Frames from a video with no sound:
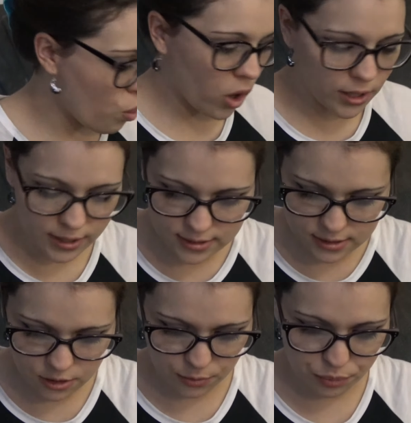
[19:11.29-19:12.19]
One is
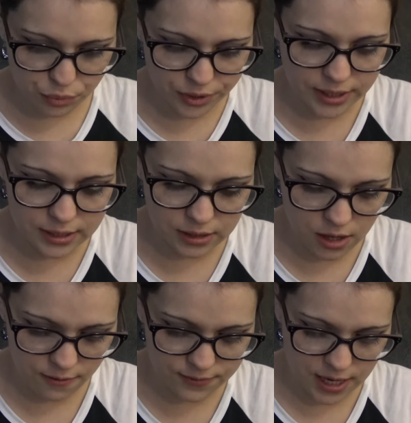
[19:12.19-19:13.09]
another
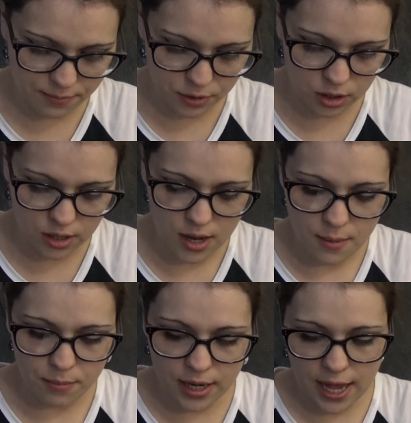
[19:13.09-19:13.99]
pre-loved diaper,
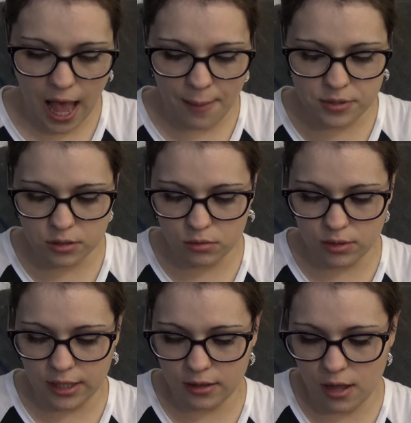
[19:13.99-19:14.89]
but I
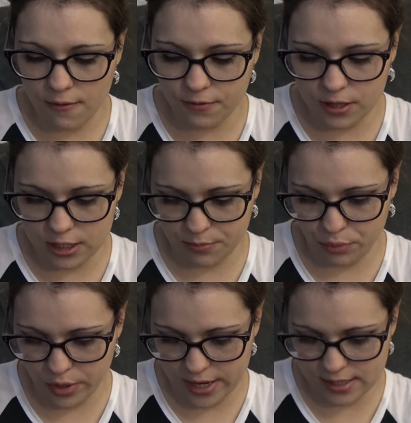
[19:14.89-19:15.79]
absolutely loved this
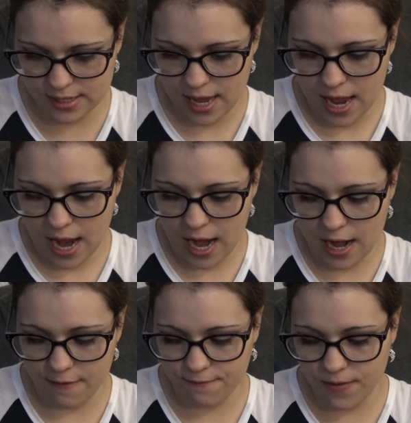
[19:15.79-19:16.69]
print, and
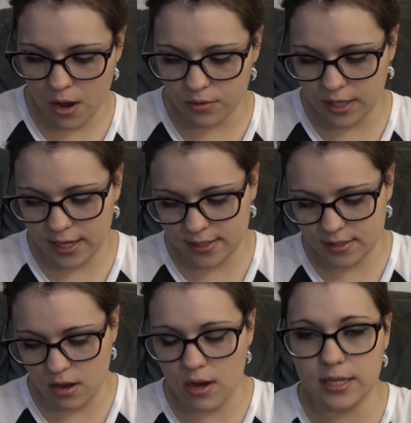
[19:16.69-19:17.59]
I found
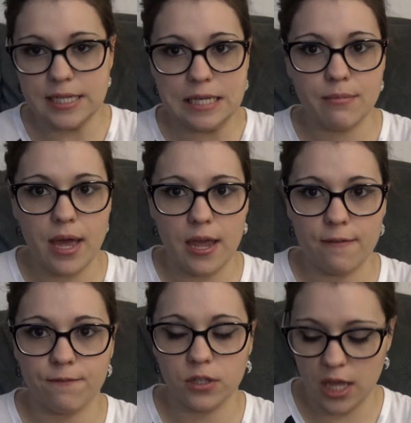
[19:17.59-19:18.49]
it on eBay
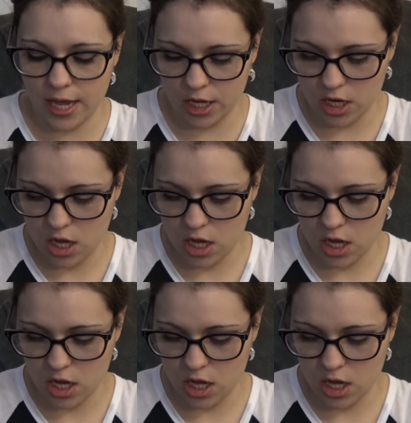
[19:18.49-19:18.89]
for like